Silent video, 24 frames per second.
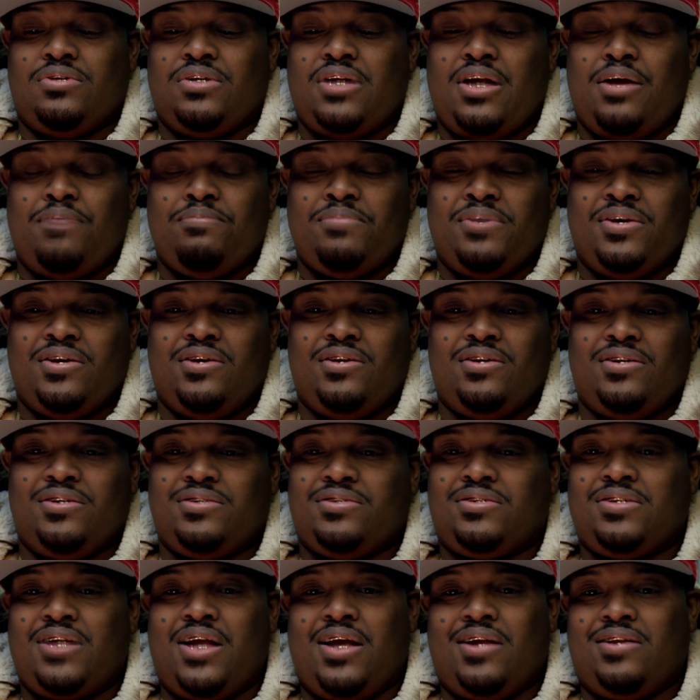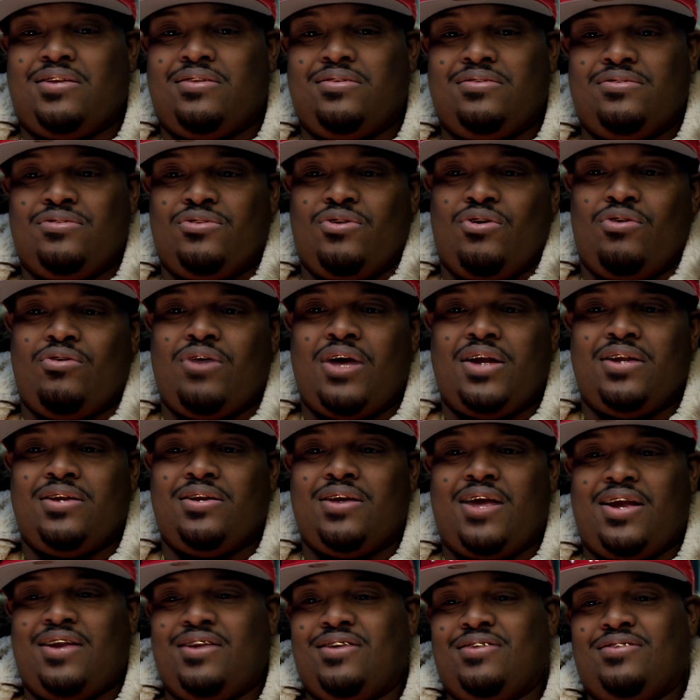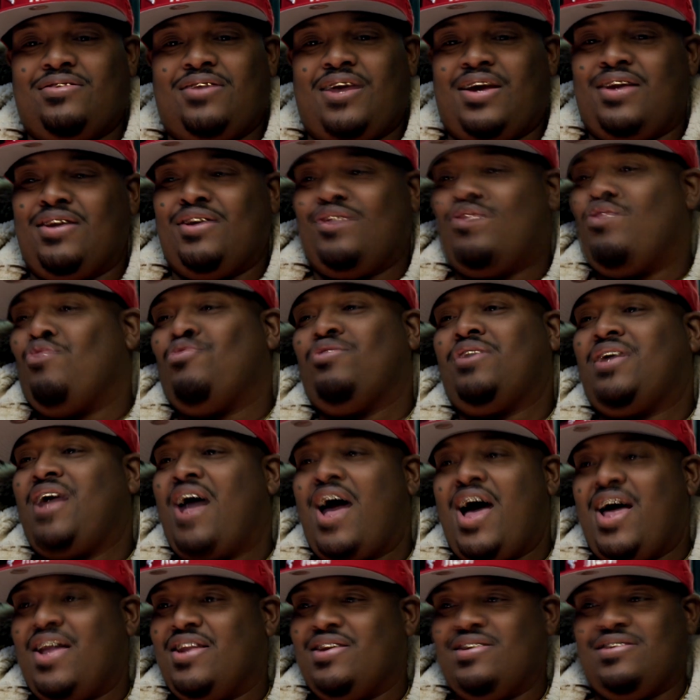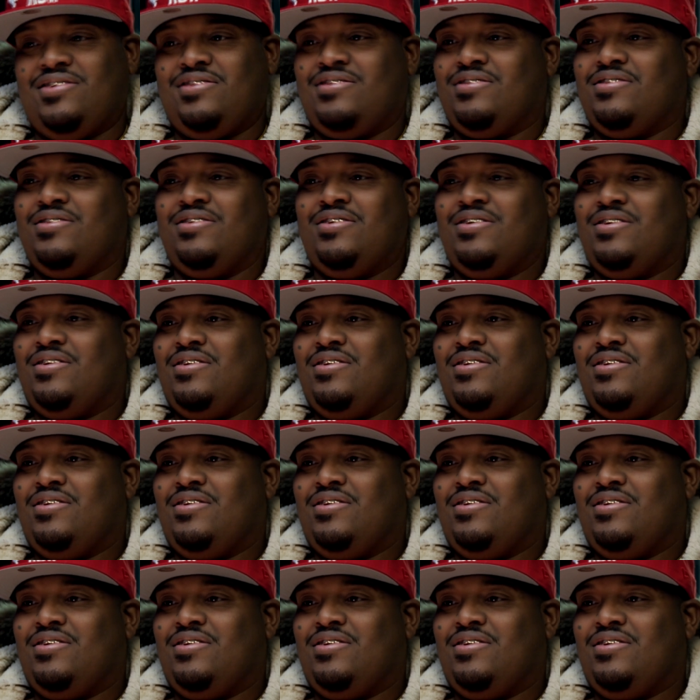You know what I mean? It's not, I didn't go to college.